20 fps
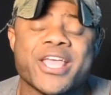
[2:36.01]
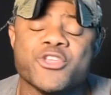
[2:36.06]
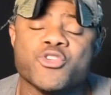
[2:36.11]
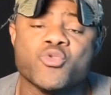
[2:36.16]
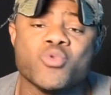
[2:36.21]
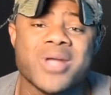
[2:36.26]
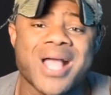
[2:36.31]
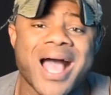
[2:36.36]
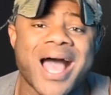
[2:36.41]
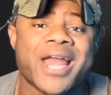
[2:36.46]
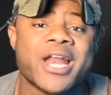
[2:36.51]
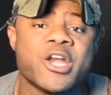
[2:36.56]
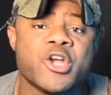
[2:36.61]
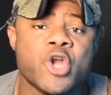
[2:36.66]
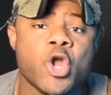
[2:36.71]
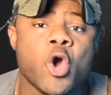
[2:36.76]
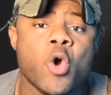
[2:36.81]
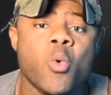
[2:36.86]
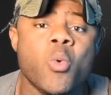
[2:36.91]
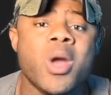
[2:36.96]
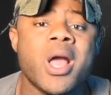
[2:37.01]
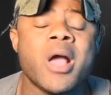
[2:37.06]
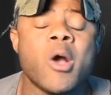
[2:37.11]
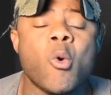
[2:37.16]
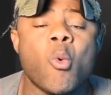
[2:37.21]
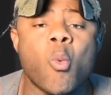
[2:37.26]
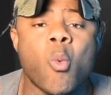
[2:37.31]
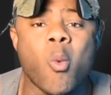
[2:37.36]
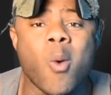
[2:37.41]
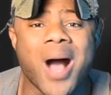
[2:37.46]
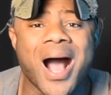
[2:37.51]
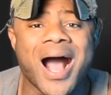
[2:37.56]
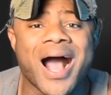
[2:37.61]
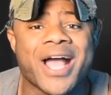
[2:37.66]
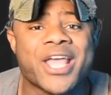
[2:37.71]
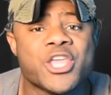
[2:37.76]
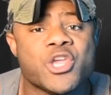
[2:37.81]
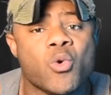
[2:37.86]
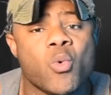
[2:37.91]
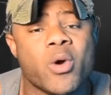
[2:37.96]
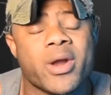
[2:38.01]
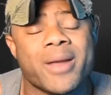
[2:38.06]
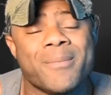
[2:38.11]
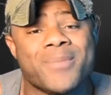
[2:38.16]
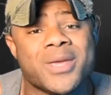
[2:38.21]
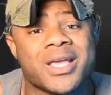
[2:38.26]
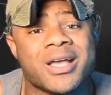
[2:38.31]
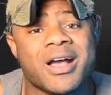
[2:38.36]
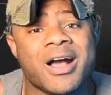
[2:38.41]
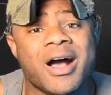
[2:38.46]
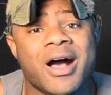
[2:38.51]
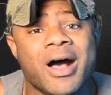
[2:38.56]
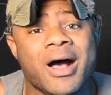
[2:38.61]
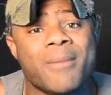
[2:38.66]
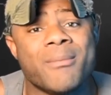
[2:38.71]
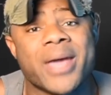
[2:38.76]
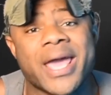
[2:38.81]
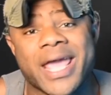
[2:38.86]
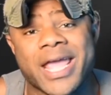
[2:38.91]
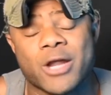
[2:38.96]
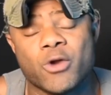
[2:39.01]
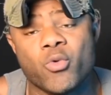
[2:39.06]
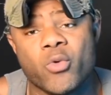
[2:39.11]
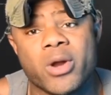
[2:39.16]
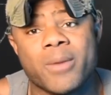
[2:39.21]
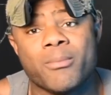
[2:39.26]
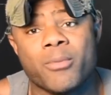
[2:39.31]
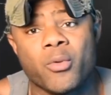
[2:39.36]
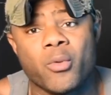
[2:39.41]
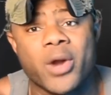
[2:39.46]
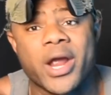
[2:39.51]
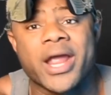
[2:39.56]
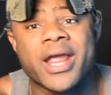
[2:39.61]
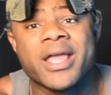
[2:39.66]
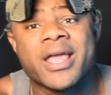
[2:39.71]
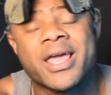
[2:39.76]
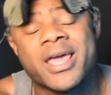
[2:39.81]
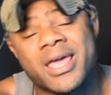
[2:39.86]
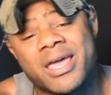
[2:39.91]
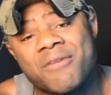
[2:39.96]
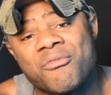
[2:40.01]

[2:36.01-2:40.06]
You gotta know why you wanna become a Green Beret.